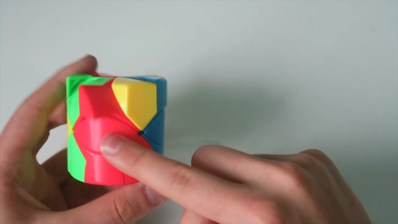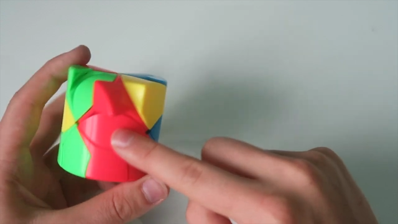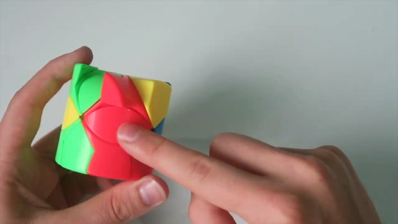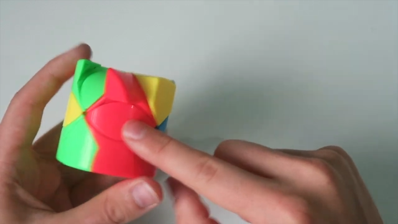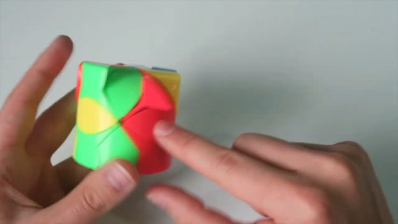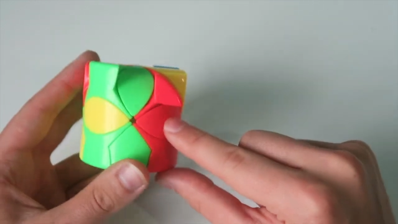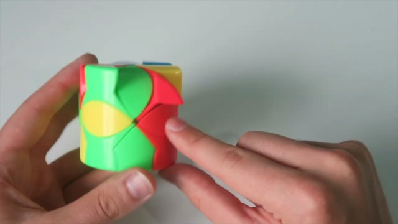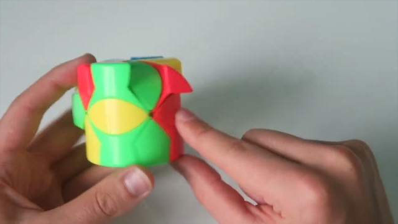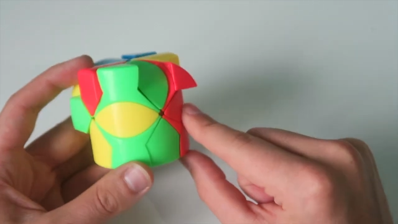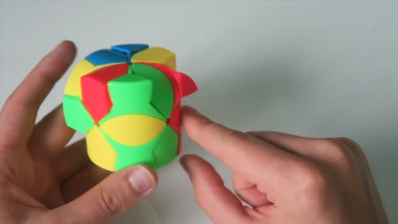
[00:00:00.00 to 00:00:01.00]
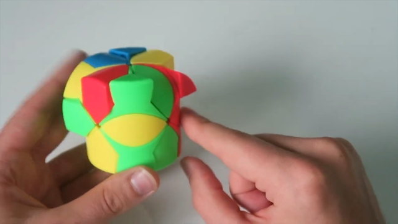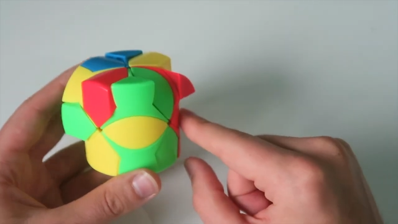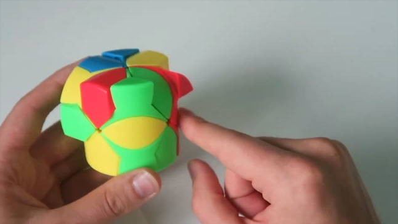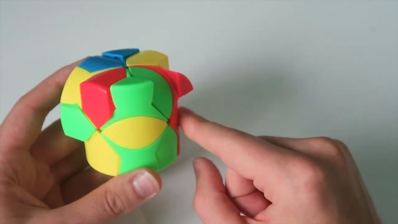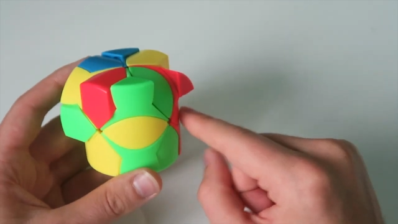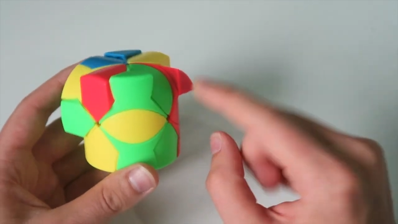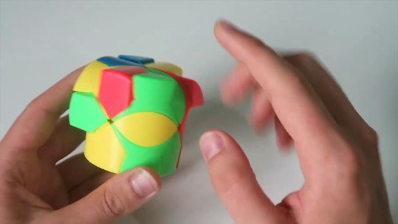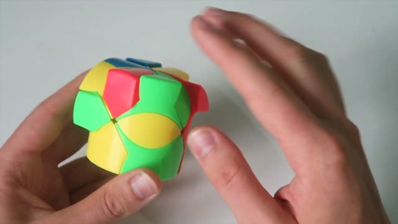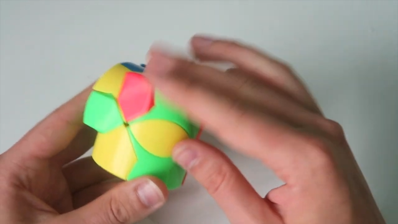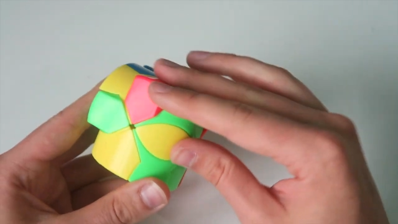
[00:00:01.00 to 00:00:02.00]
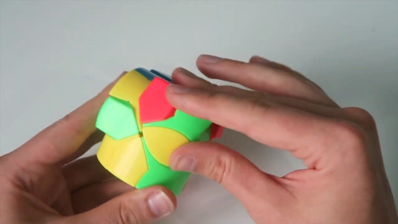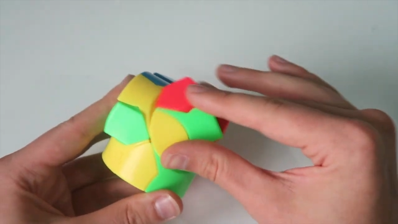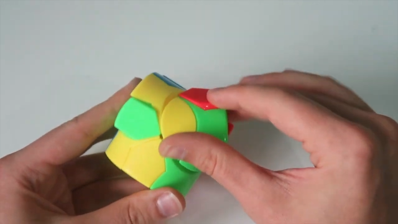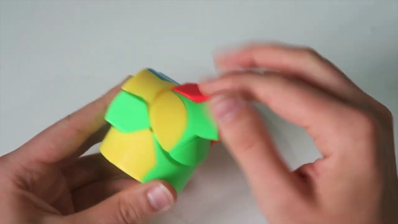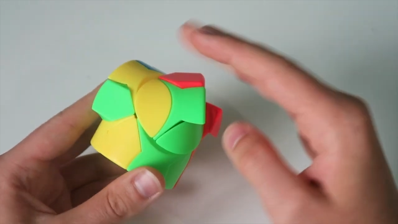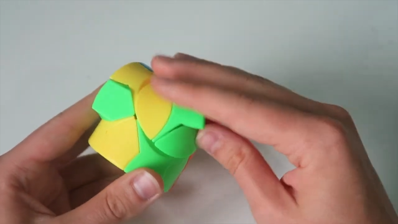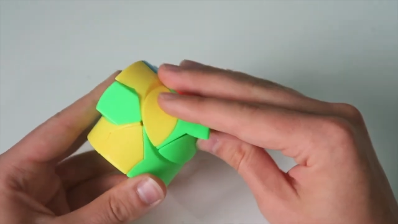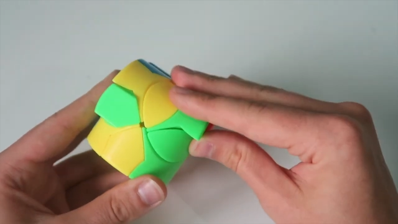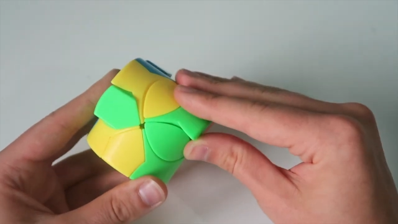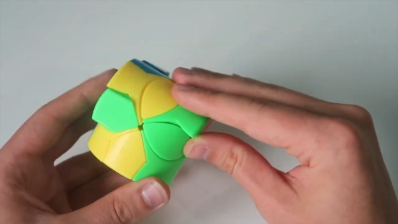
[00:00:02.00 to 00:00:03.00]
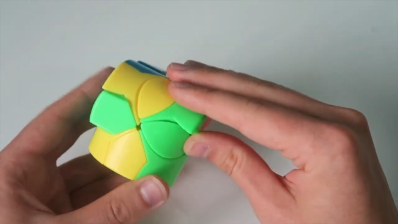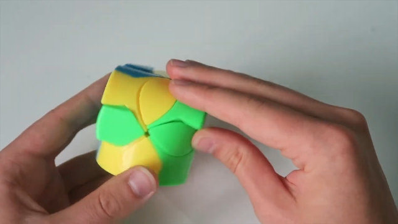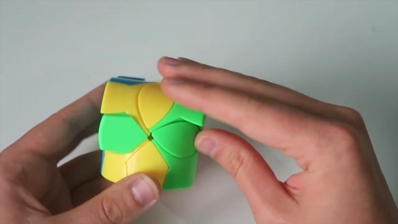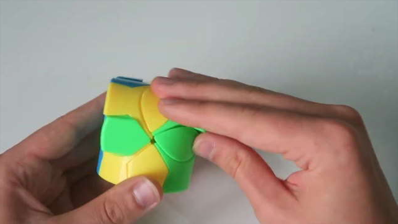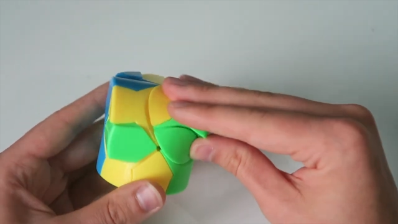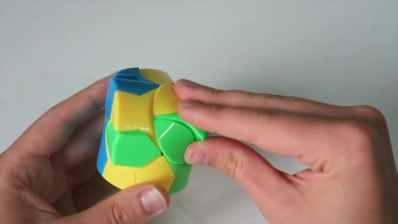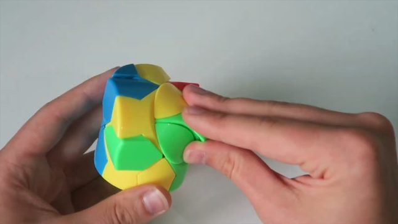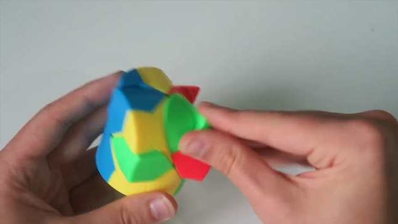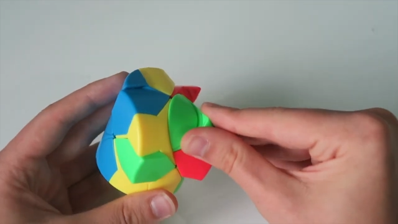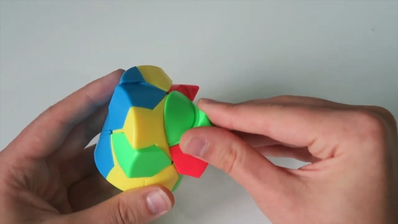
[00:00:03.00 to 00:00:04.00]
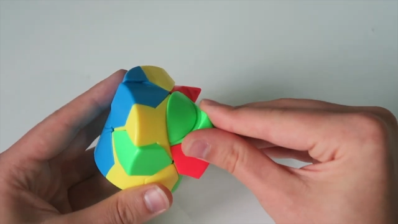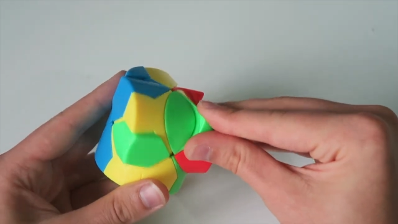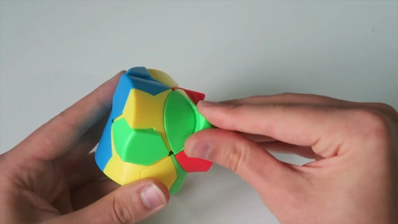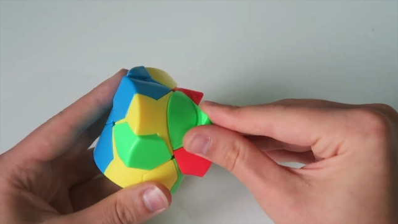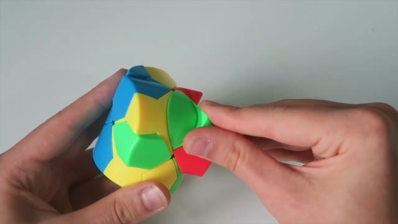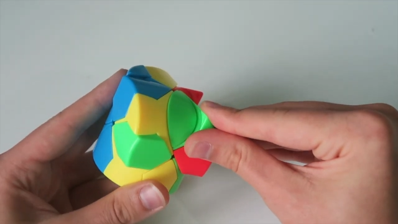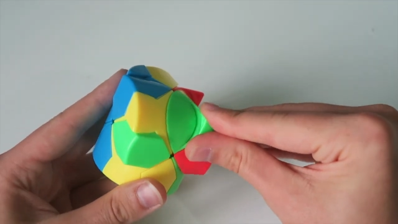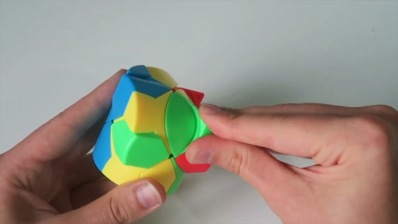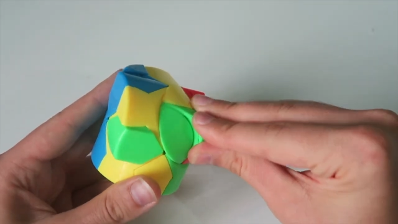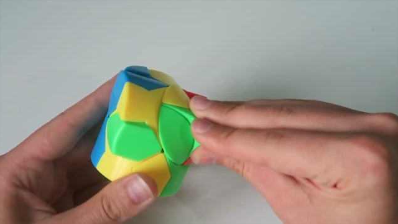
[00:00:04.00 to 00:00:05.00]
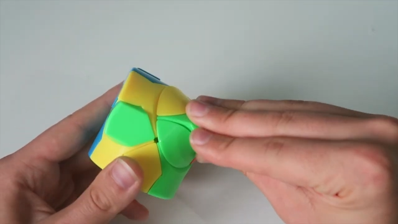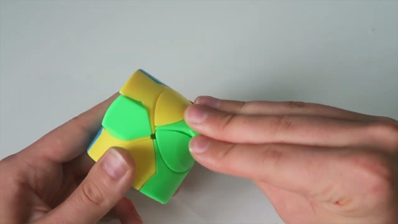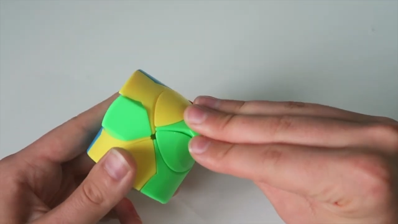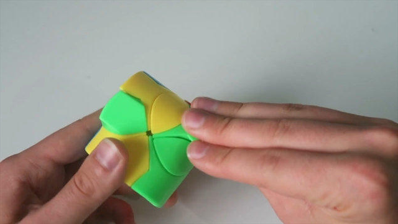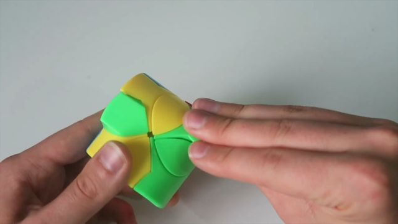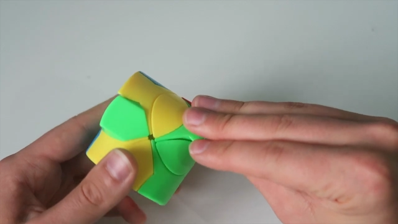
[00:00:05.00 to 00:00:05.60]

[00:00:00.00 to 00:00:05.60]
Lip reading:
(no speaker visible)